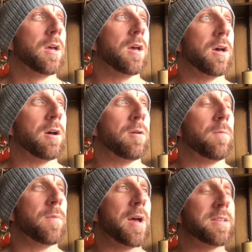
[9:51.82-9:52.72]

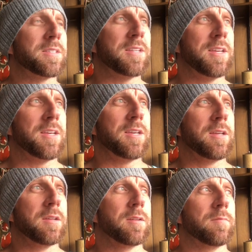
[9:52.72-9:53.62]
I
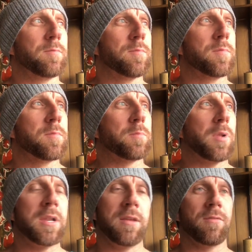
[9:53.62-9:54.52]
see plenty